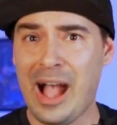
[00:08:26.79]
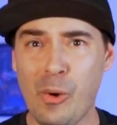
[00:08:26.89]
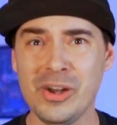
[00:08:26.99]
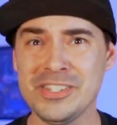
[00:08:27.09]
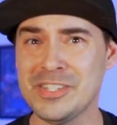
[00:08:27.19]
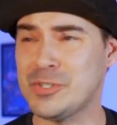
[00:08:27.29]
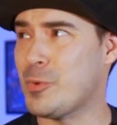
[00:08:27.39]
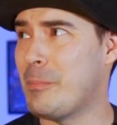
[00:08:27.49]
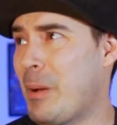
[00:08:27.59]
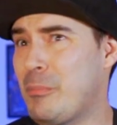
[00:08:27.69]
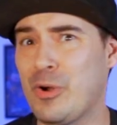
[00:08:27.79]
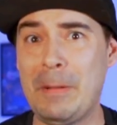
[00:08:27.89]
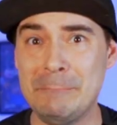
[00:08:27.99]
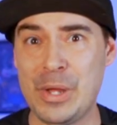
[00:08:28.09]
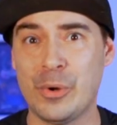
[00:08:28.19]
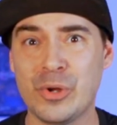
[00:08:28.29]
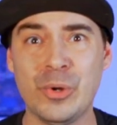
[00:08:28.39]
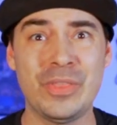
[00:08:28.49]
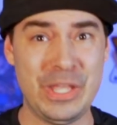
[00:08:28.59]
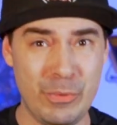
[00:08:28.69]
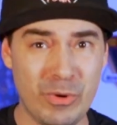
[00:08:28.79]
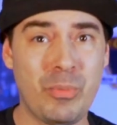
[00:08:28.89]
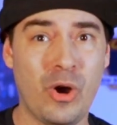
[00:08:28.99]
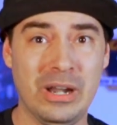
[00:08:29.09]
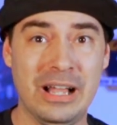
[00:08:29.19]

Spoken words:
How hard is it to remember a miracle that you were part